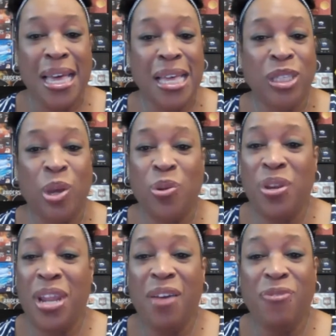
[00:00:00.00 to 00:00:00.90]
So
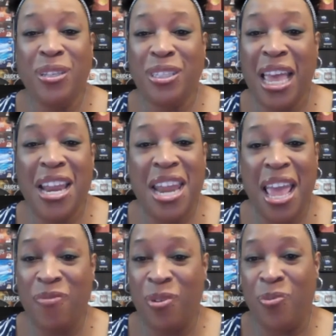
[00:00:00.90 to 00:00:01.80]
never say
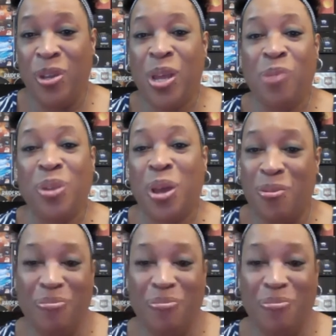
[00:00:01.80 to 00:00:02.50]
never. We don't know.